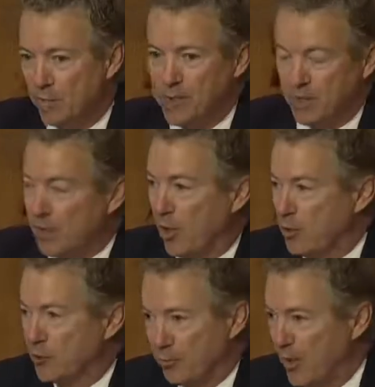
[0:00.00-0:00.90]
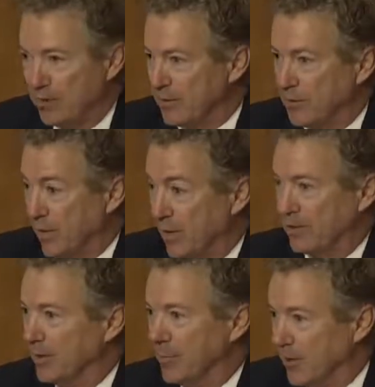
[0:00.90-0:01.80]
which he also meant to be
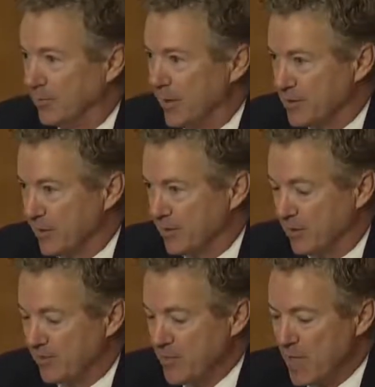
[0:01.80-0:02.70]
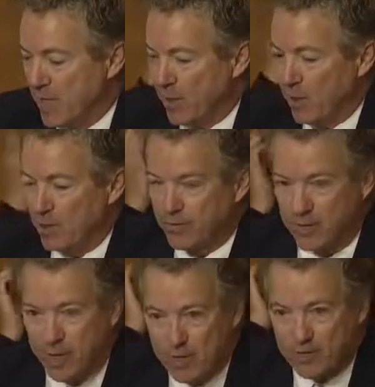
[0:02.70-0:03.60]
unlimited, basically.
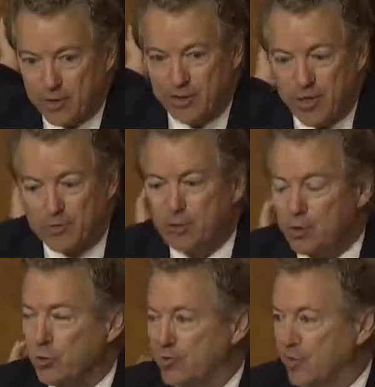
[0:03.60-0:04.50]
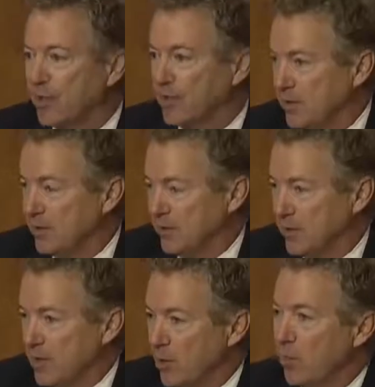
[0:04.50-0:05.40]
The Constitution was very
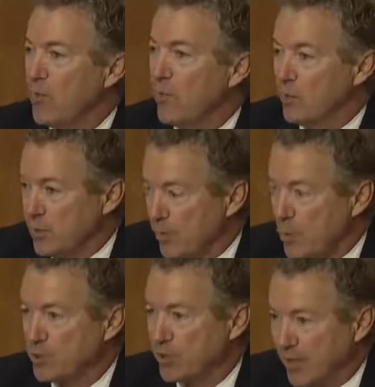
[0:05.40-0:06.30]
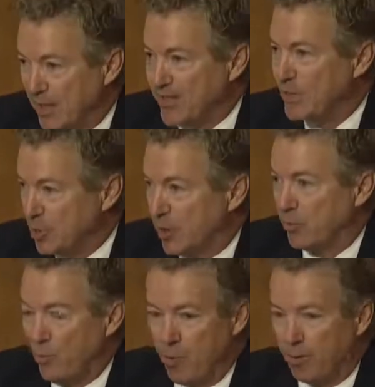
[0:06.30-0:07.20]
clear. We were supposed to
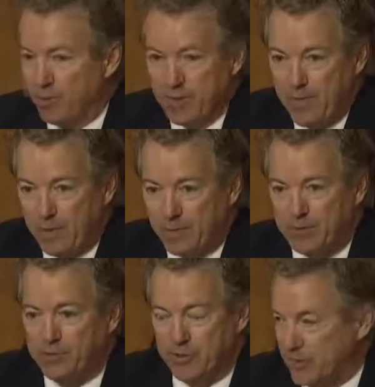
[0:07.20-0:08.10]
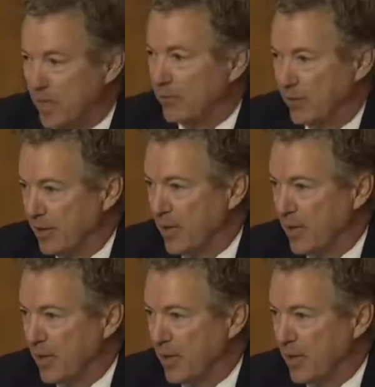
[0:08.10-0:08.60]
initiate war. Doesn't matter whether it's a state or a